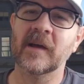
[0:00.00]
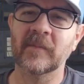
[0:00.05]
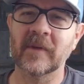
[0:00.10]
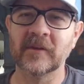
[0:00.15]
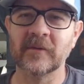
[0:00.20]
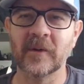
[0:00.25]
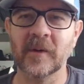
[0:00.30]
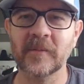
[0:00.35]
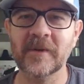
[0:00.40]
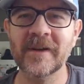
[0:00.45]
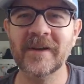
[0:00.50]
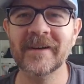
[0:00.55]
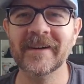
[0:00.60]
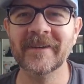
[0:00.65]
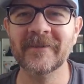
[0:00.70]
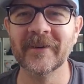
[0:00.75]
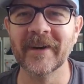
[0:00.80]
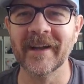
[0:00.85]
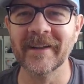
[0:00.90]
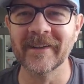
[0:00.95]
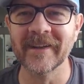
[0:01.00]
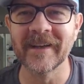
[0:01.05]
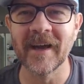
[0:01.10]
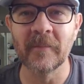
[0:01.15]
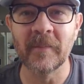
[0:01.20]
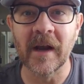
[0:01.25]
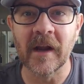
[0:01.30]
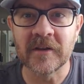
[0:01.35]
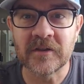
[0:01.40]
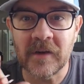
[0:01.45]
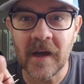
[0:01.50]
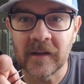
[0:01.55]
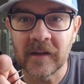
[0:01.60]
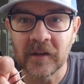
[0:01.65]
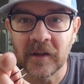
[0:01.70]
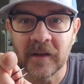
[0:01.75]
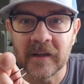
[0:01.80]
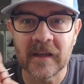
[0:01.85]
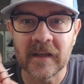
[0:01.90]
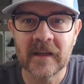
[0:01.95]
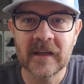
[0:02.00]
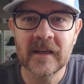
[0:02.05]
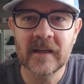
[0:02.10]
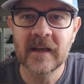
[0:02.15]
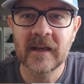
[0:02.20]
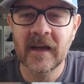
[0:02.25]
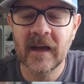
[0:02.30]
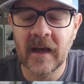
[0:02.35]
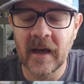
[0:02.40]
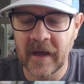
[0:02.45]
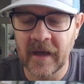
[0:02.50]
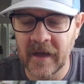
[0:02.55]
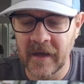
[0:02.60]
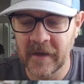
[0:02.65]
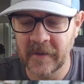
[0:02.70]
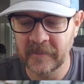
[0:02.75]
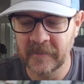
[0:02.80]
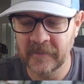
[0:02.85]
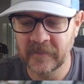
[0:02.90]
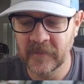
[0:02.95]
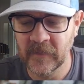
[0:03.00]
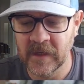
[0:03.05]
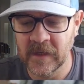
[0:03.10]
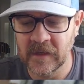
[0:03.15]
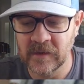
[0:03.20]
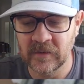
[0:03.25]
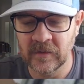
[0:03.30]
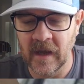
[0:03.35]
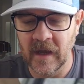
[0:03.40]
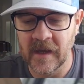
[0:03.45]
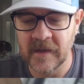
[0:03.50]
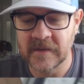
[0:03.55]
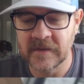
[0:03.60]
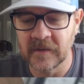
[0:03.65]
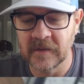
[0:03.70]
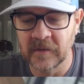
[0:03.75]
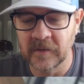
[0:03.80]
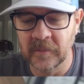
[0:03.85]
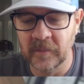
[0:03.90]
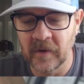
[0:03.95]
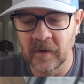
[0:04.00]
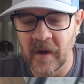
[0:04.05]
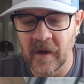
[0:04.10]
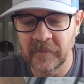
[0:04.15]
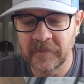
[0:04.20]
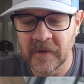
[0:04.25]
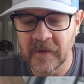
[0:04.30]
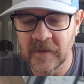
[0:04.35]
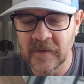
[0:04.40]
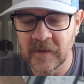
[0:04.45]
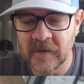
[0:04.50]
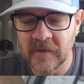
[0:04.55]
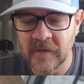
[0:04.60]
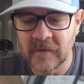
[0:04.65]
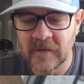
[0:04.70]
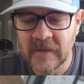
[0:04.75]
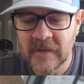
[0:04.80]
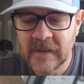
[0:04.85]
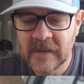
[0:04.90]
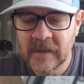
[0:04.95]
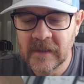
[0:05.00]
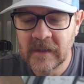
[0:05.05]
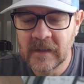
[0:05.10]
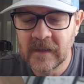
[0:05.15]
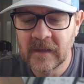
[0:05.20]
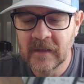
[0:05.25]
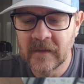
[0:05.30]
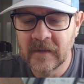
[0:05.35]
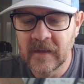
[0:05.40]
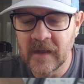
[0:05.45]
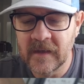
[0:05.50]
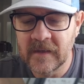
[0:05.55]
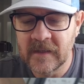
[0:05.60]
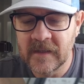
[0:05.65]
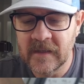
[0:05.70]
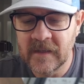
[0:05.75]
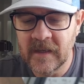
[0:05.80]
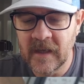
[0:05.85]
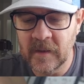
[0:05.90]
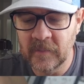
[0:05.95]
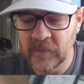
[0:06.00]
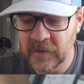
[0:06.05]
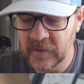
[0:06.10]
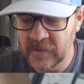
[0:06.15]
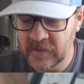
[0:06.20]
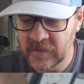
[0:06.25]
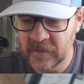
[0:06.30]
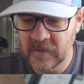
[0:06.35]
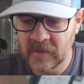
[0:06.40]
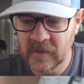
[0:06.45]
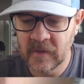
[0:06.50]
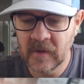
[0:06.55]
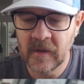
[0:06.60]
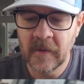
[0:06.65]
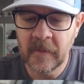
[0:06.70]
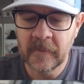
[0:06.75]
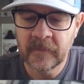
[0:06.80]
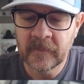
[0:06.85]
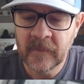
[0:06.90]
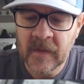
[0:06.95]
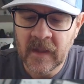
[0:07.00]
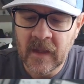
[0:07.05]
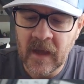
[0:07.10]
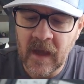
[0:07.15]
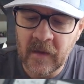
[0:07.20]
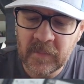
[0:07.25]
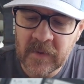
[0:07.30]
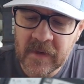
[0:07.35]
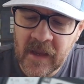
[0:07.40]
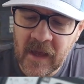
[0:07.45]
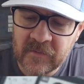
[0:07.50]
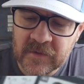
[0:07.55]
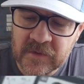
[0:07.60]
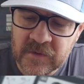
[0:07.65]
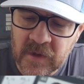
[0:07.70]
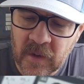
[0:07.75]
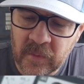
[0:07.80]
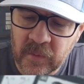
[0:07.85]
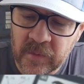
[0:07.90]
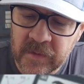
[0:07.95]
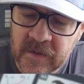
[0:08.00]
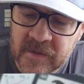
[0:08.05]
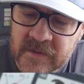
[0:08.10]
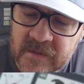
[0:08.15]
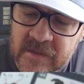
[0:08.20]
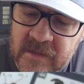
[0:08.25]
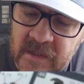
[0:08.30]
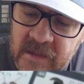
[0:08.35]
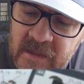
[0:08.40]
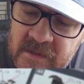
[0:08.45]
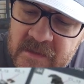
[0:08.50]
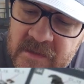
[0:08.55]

That's what I'm doing when I look up. But I'll try to look at you guys a little more often too. That knee came loose. I've been having trouble with this knee. It